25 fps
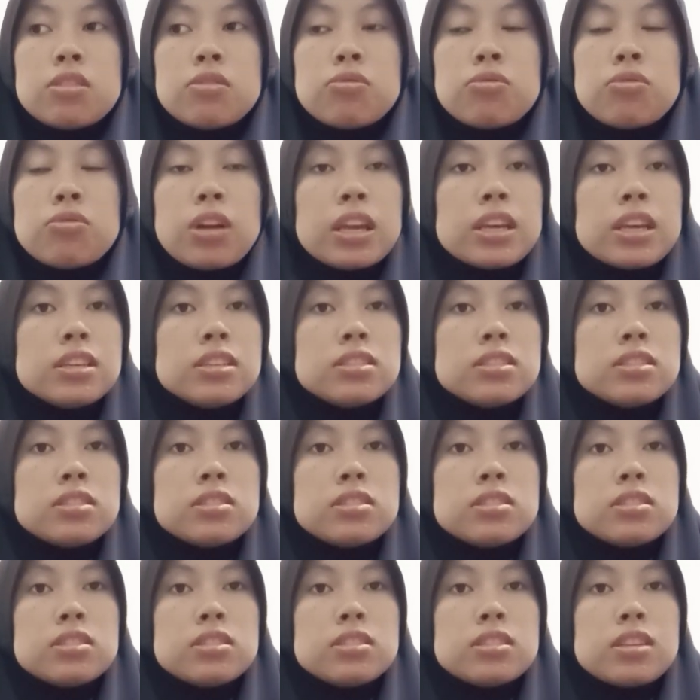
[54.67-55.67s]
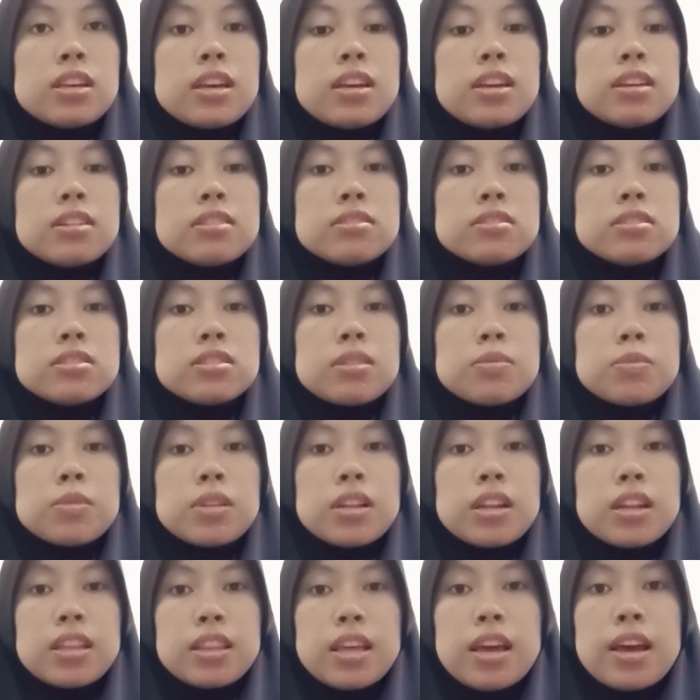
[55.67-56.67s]
race, and something
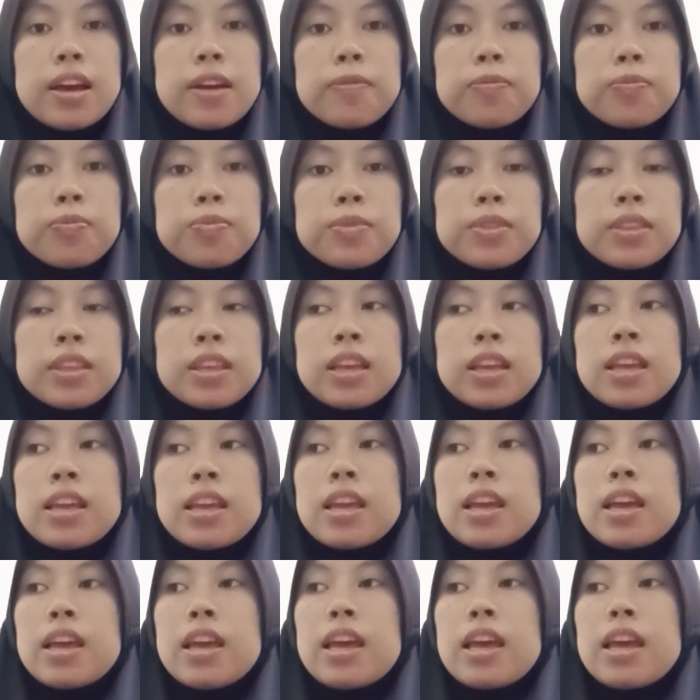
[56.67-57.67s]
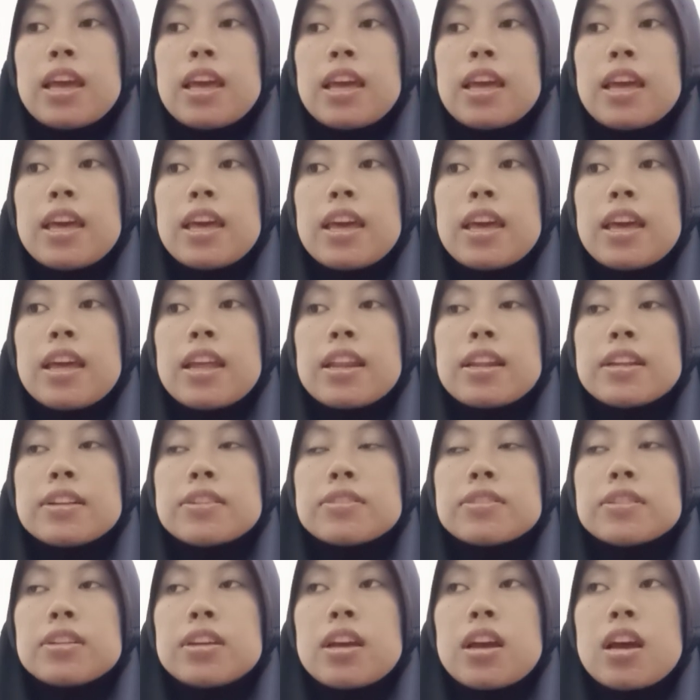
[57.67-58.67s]
like that.
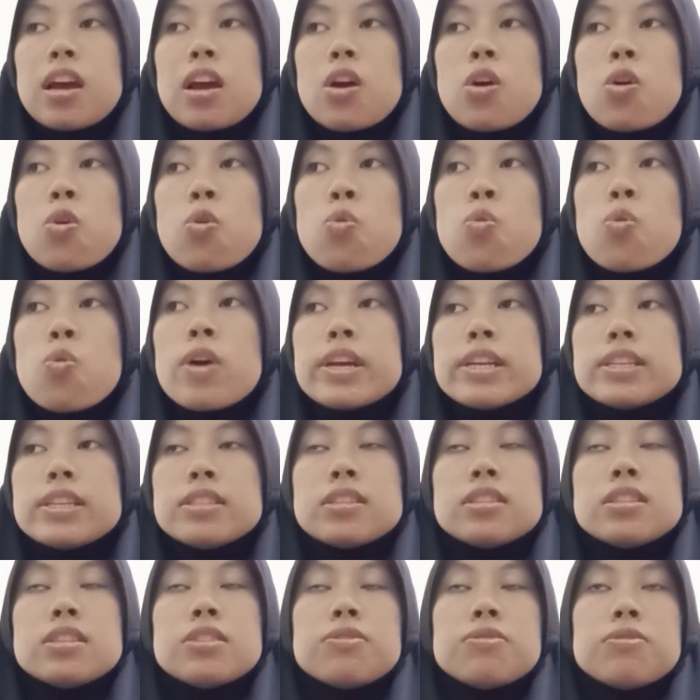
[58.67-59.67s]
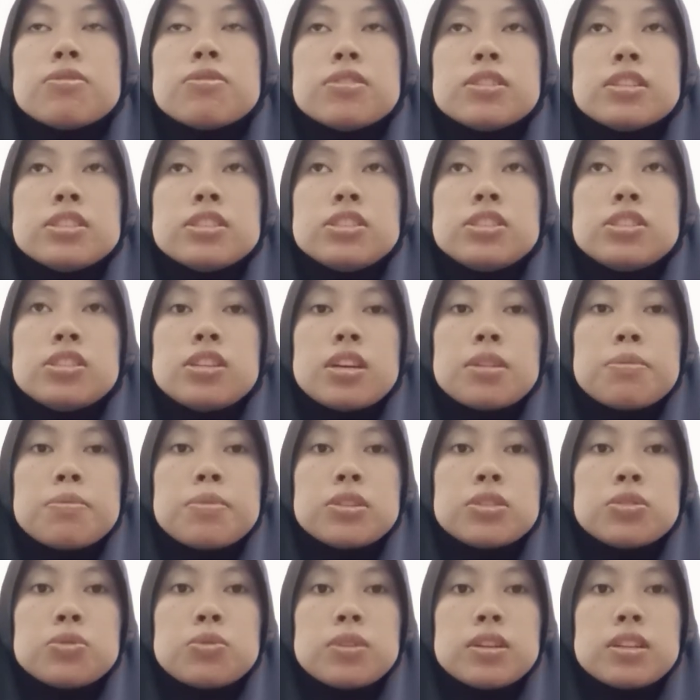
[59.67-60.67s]
And what is the differentiate
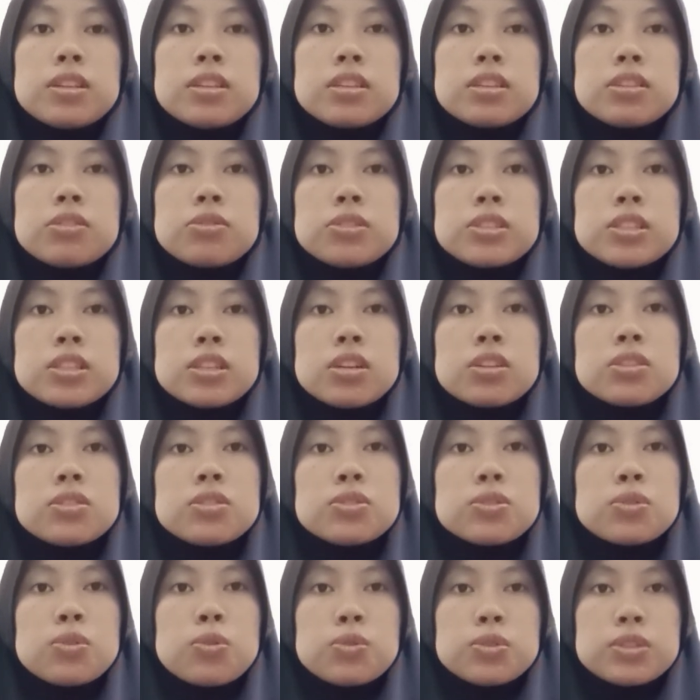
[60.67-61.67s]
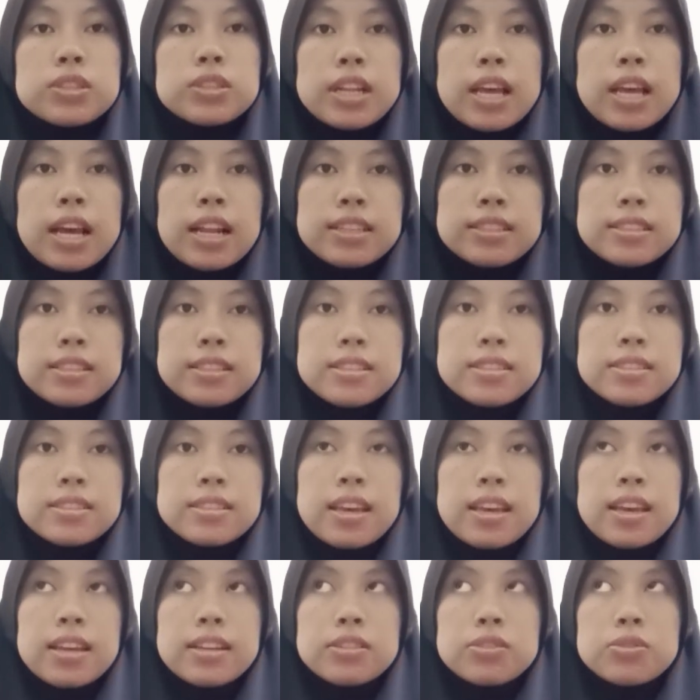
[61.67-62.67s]
between critical discourse analysis
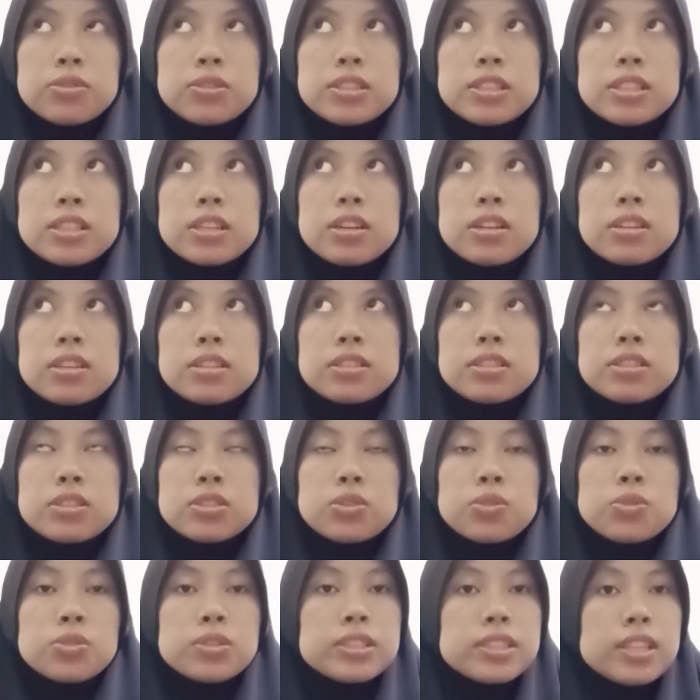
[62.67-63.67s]
and critical discourse